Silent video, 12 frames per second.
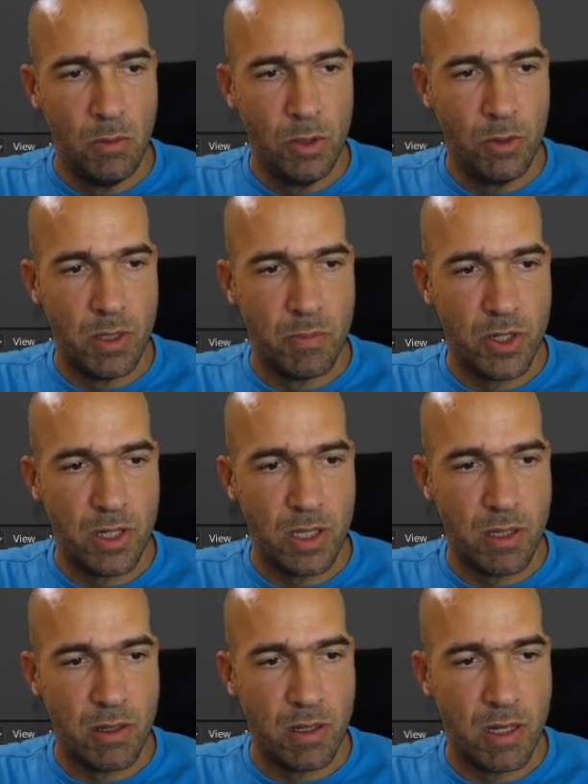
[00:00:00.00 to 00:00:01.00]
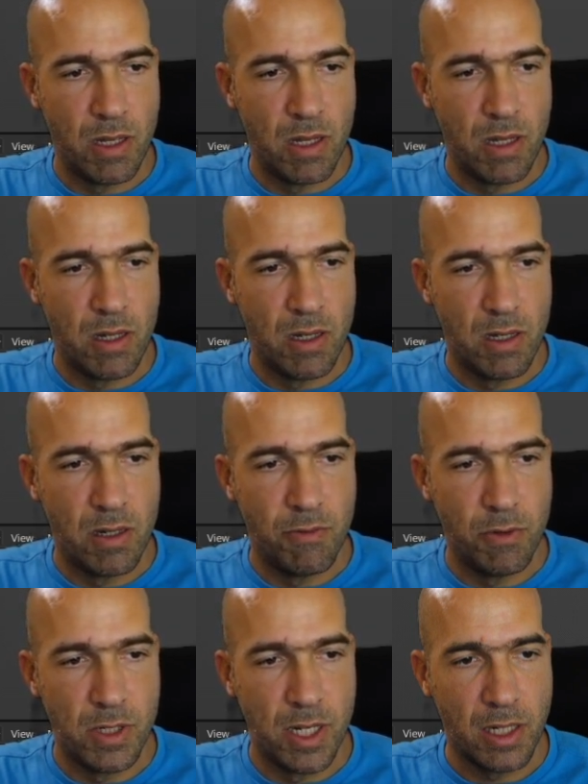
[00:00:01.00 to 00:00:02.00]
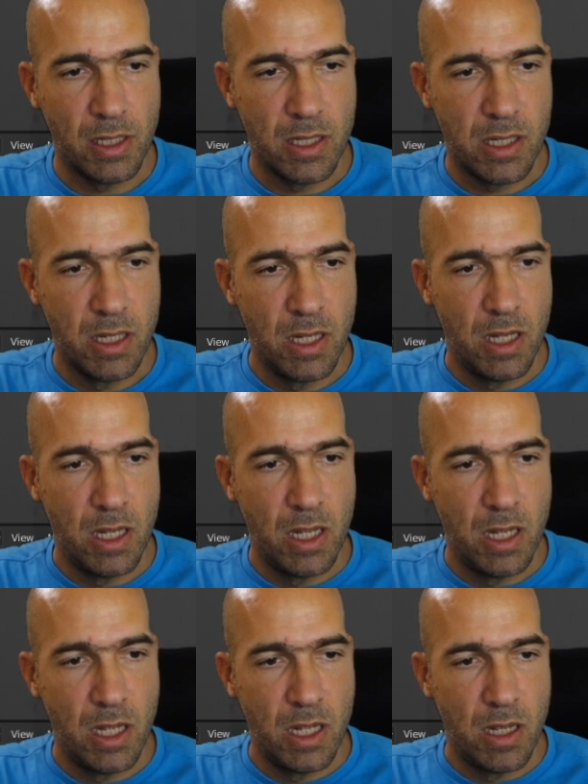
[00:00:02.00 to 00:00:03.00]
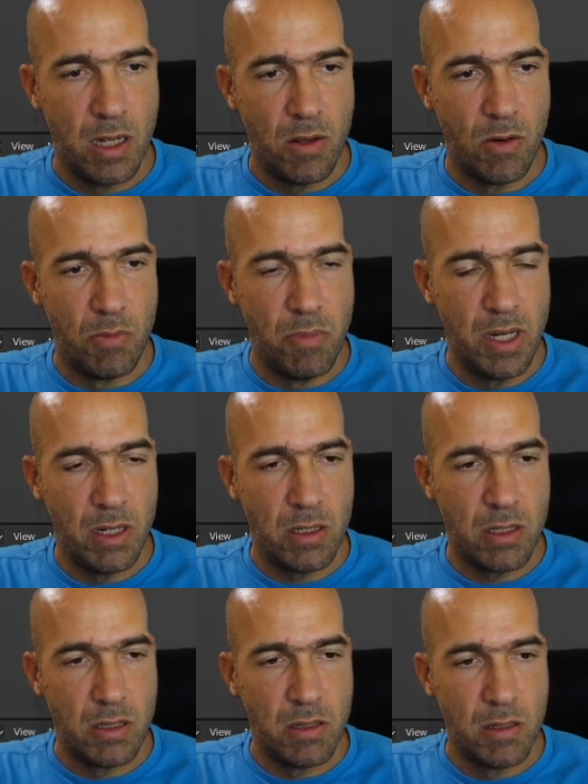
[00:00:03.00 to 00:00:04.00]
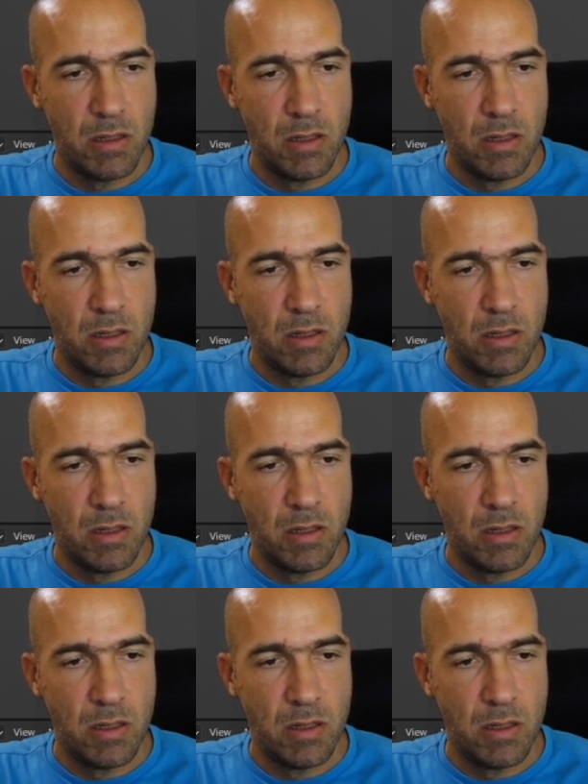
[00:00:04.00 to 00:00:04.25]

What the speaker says: we'll do them just in a few seconds or minutes,